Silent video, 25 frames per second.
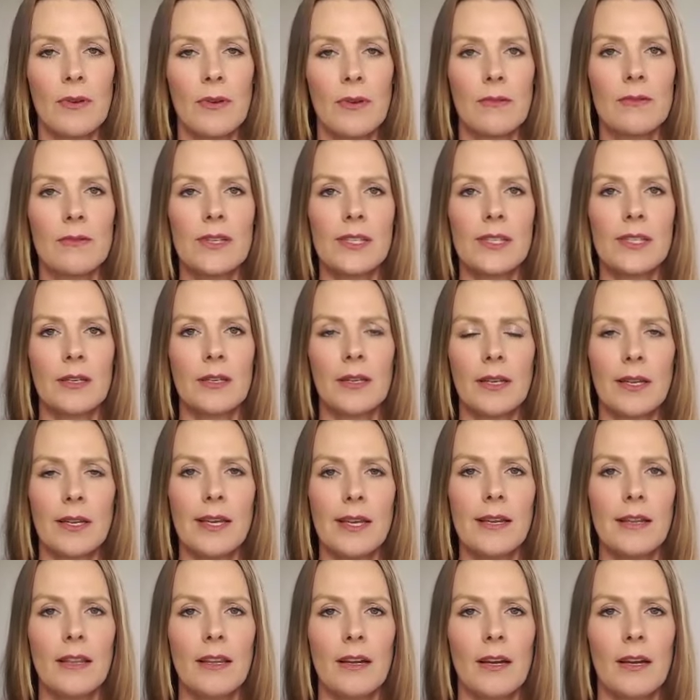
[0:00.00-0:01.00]
When I was a
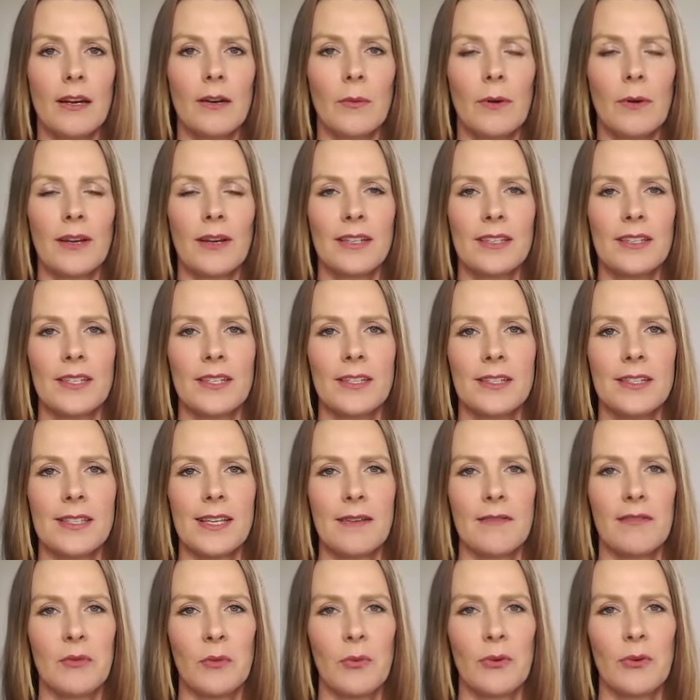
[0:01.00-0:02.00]
healer wanting to
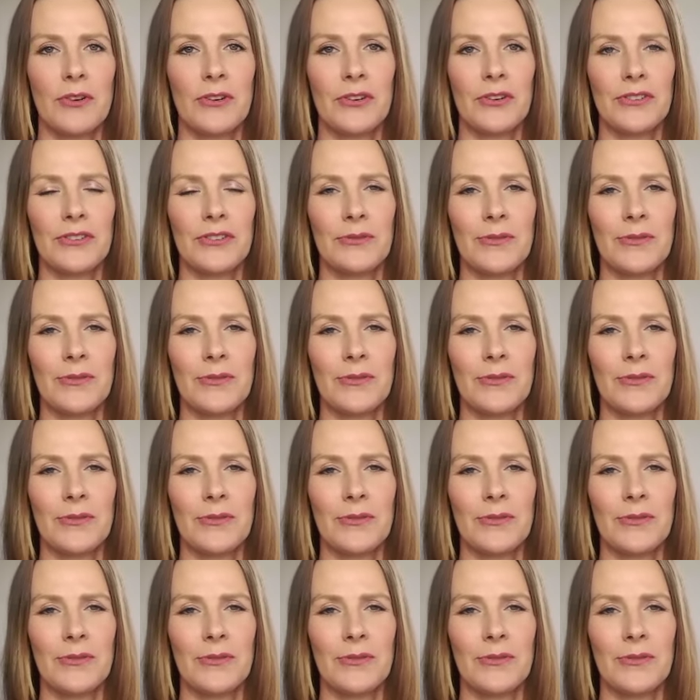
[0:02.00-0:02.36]
save the world